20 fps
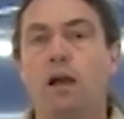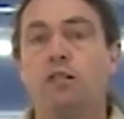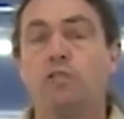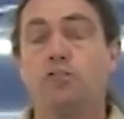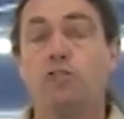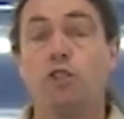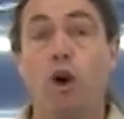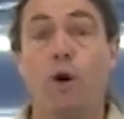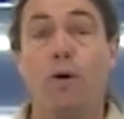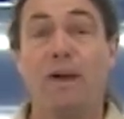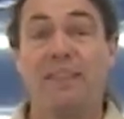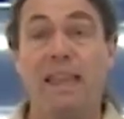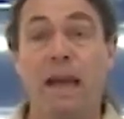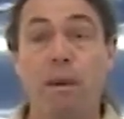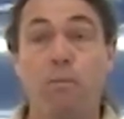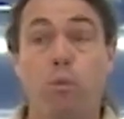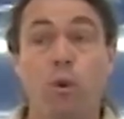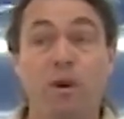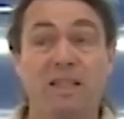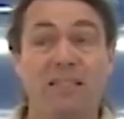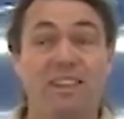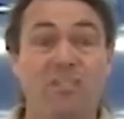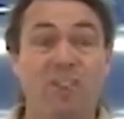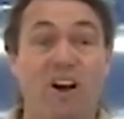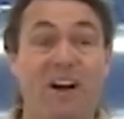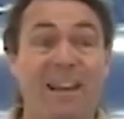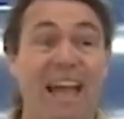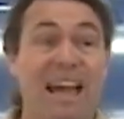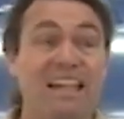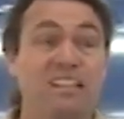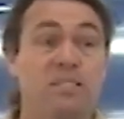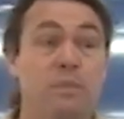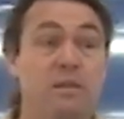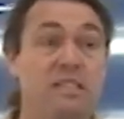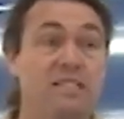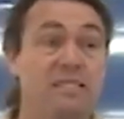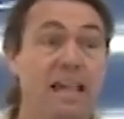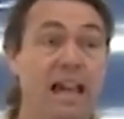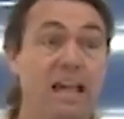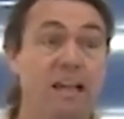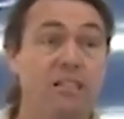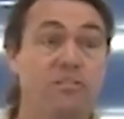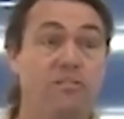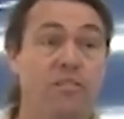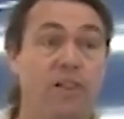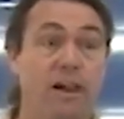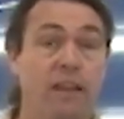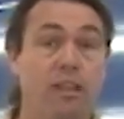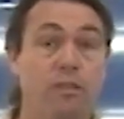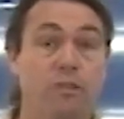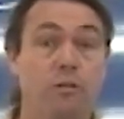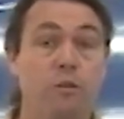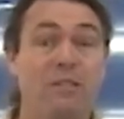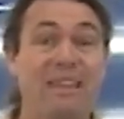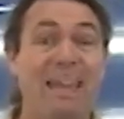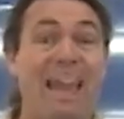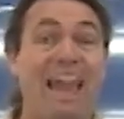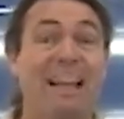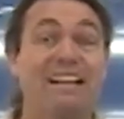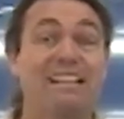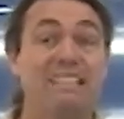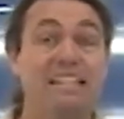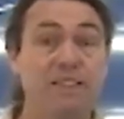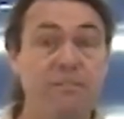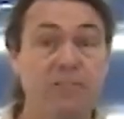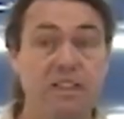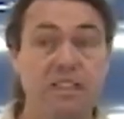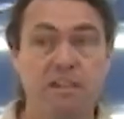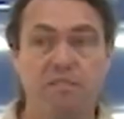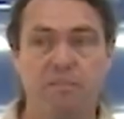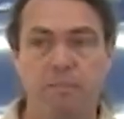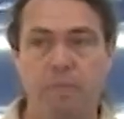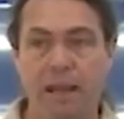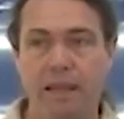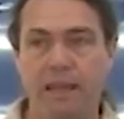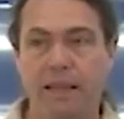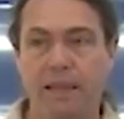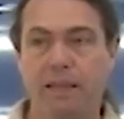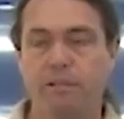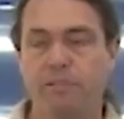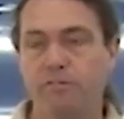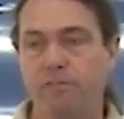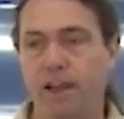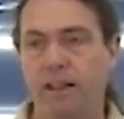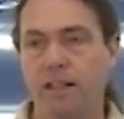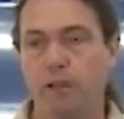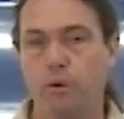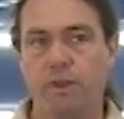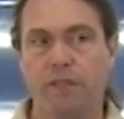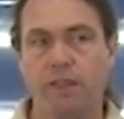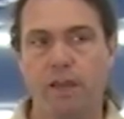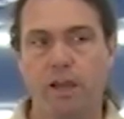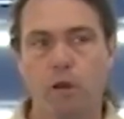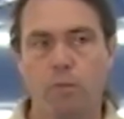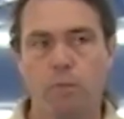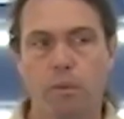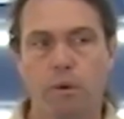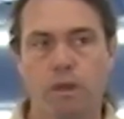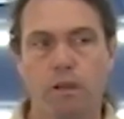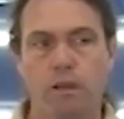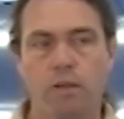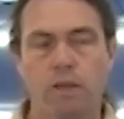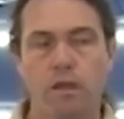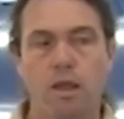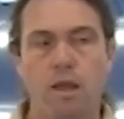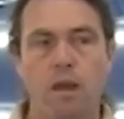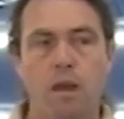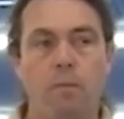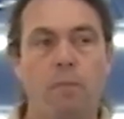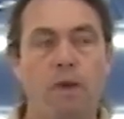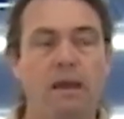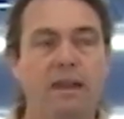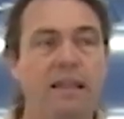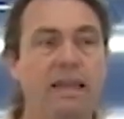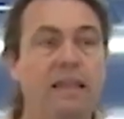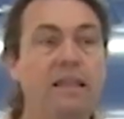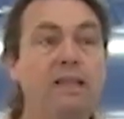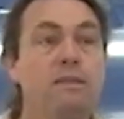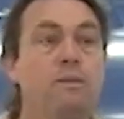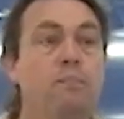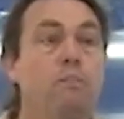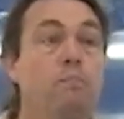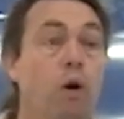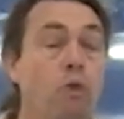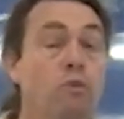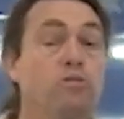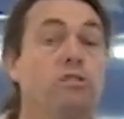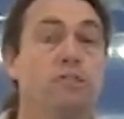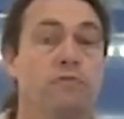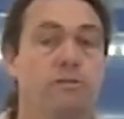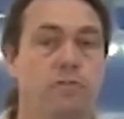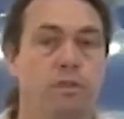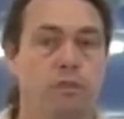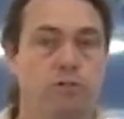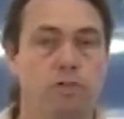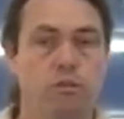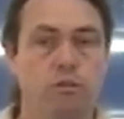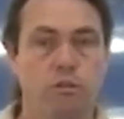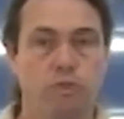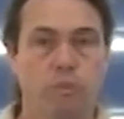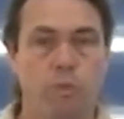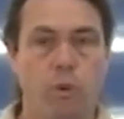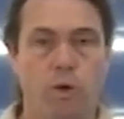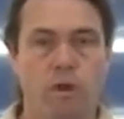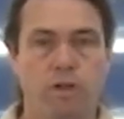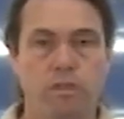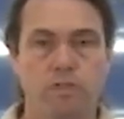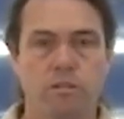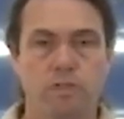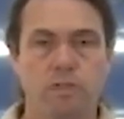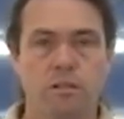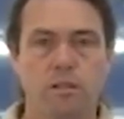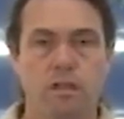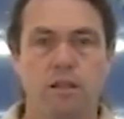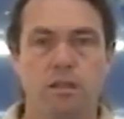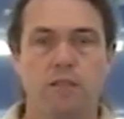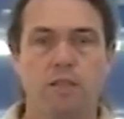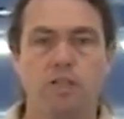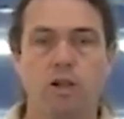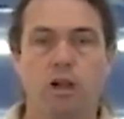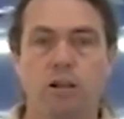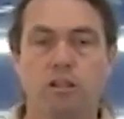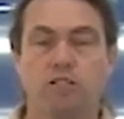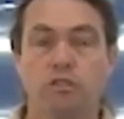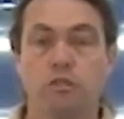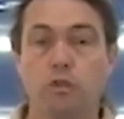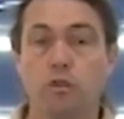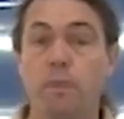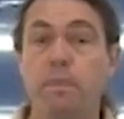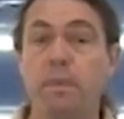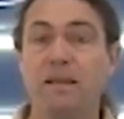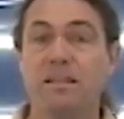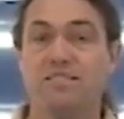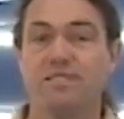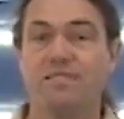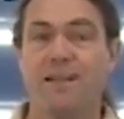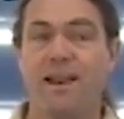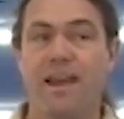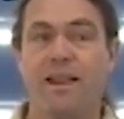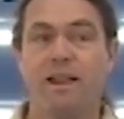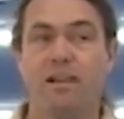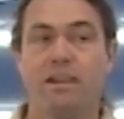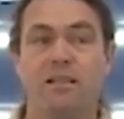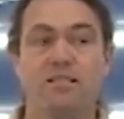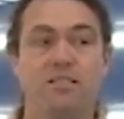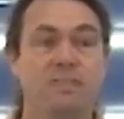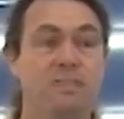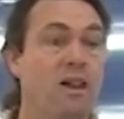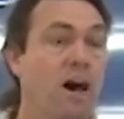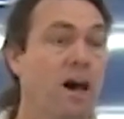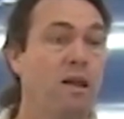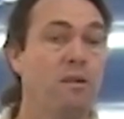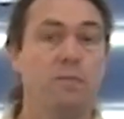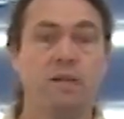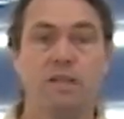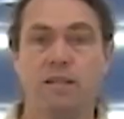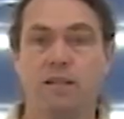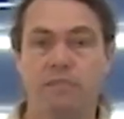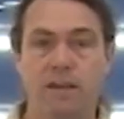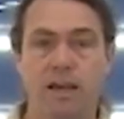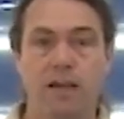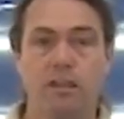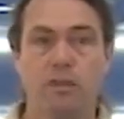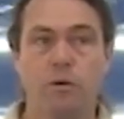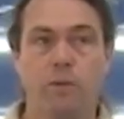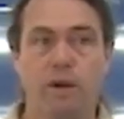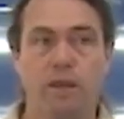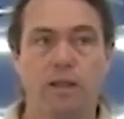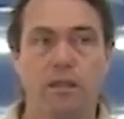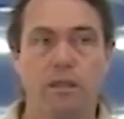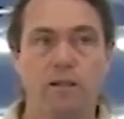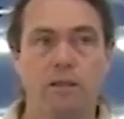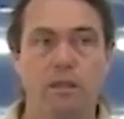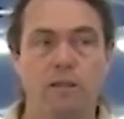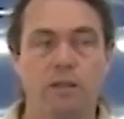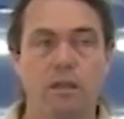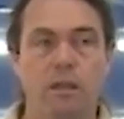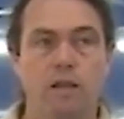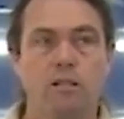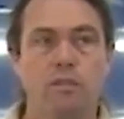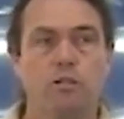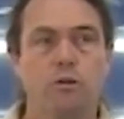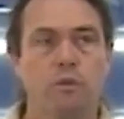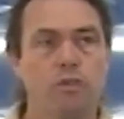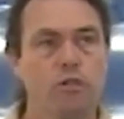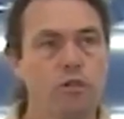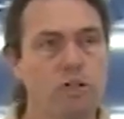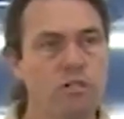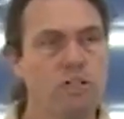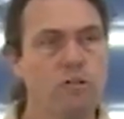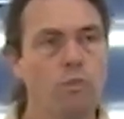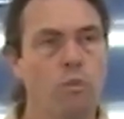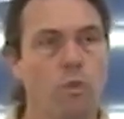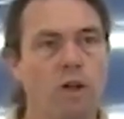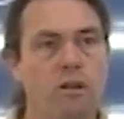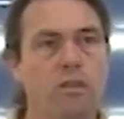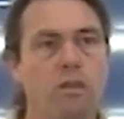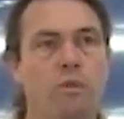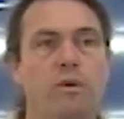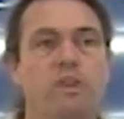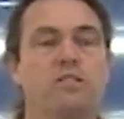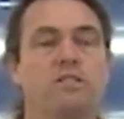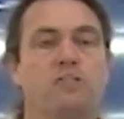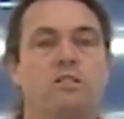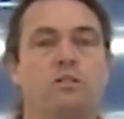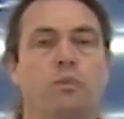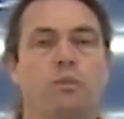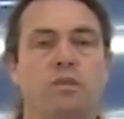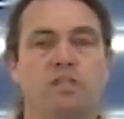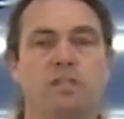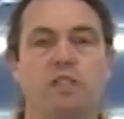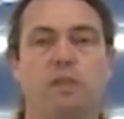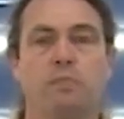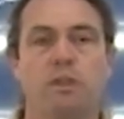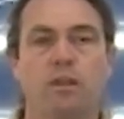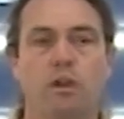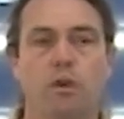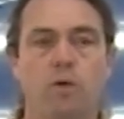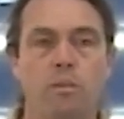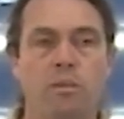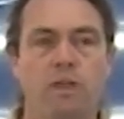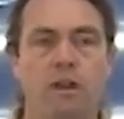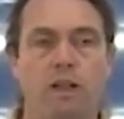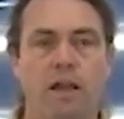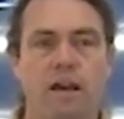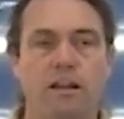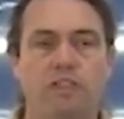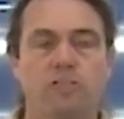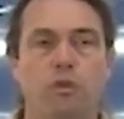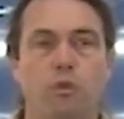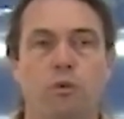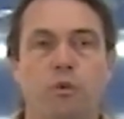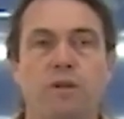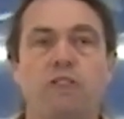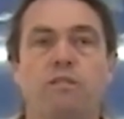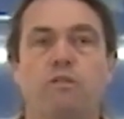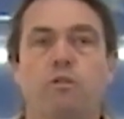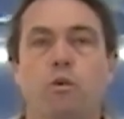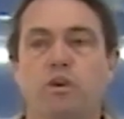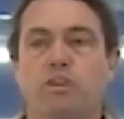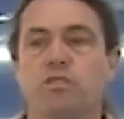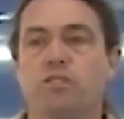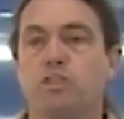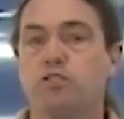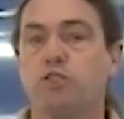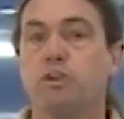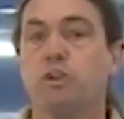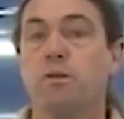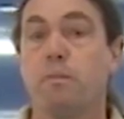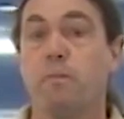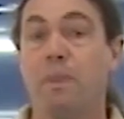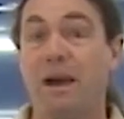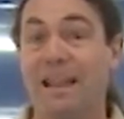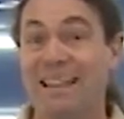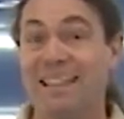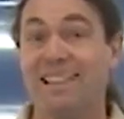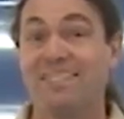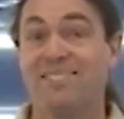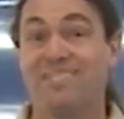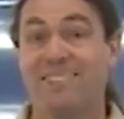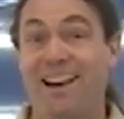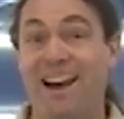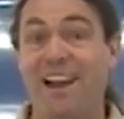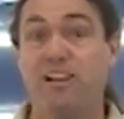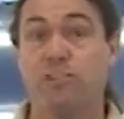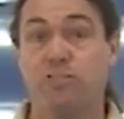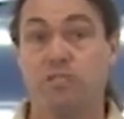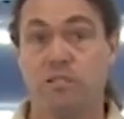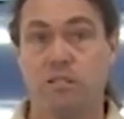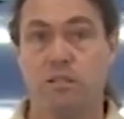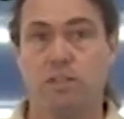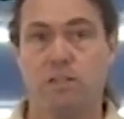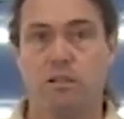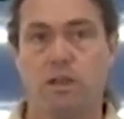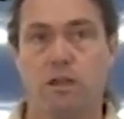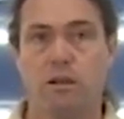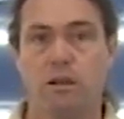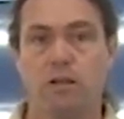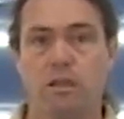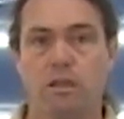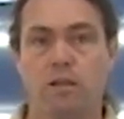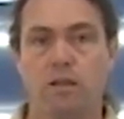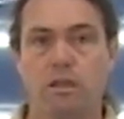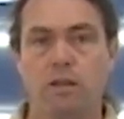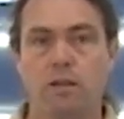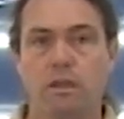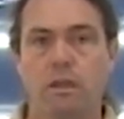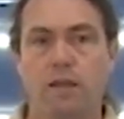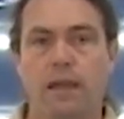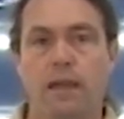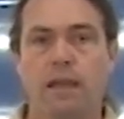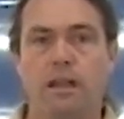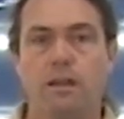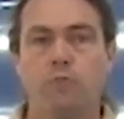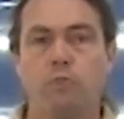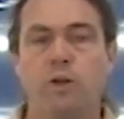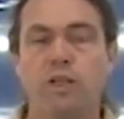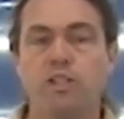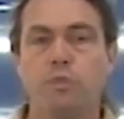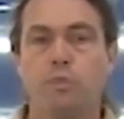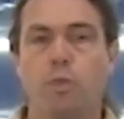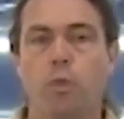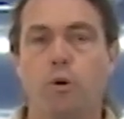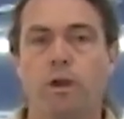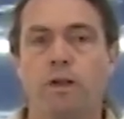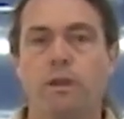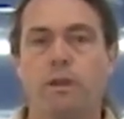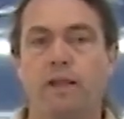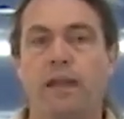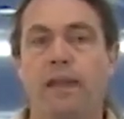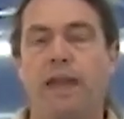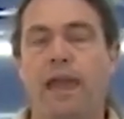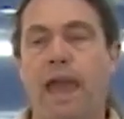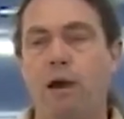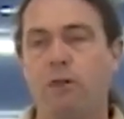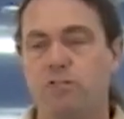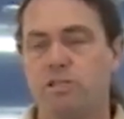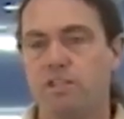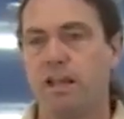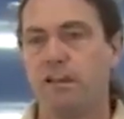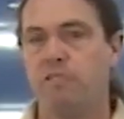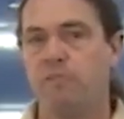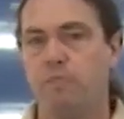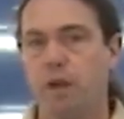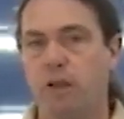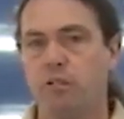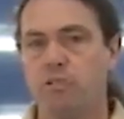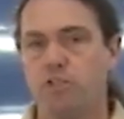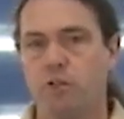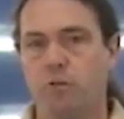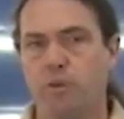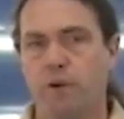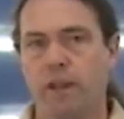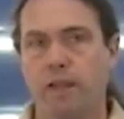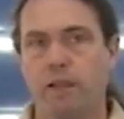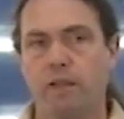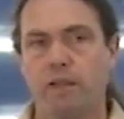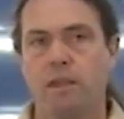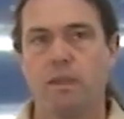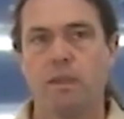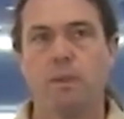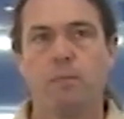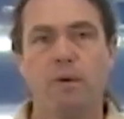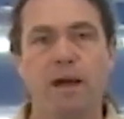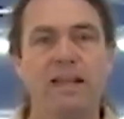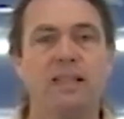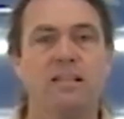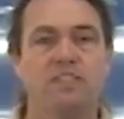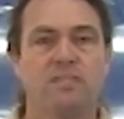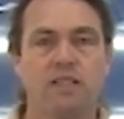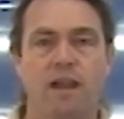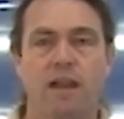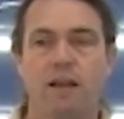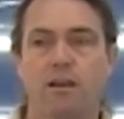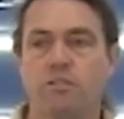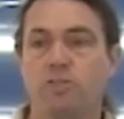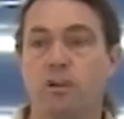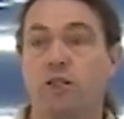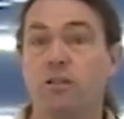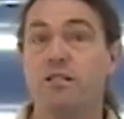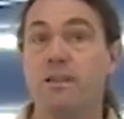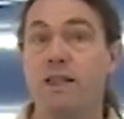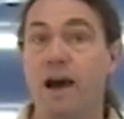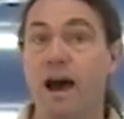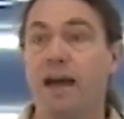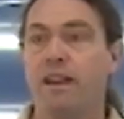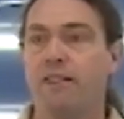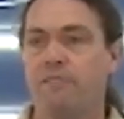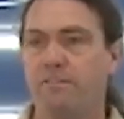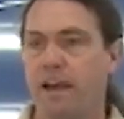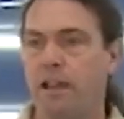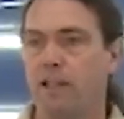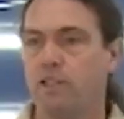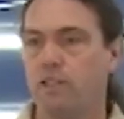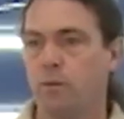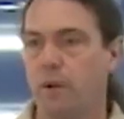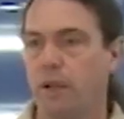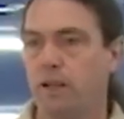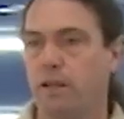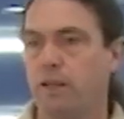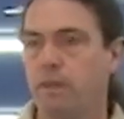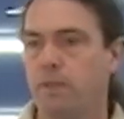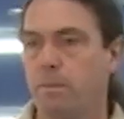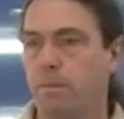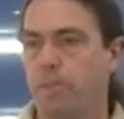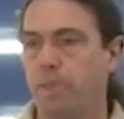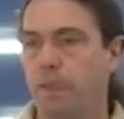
So at that point, the dog has to be satisfied through the activity of biting and fighting with the helper. But in most of the suit sports, the dog's gripping style is not being evaluated. So in Schutzen, one of the reasons that we slip the equipment a lot is to reinforce certain biting styles in the dog. And in ring sport, outside of Belgian ring, the biting styles are not evaluated.